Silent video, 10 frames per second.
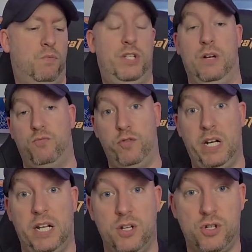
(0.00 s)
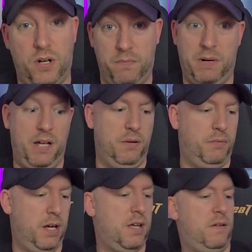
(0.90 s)
which I'm really enjoying, by
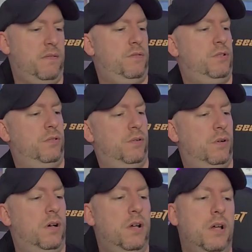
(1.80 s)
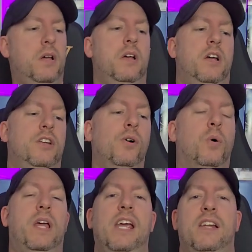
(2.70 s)
the way. So
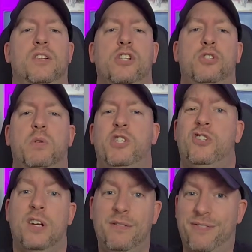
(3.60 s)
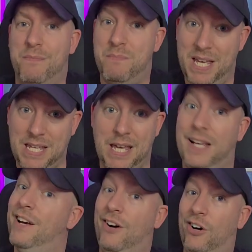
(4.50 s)
no hate on the Switch 2 from me,
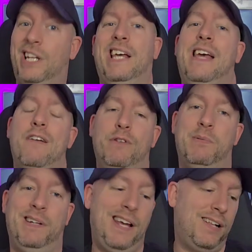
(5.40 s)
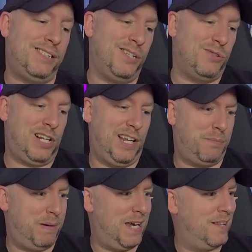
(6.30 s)
unlike everybody else who's
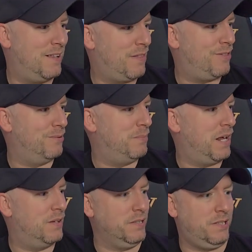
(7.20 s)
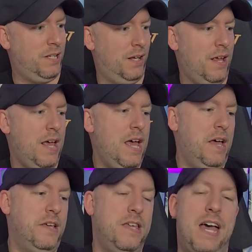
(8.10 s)
clickbaiting their thumbnails.
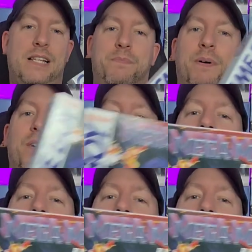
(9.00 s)
Yes, but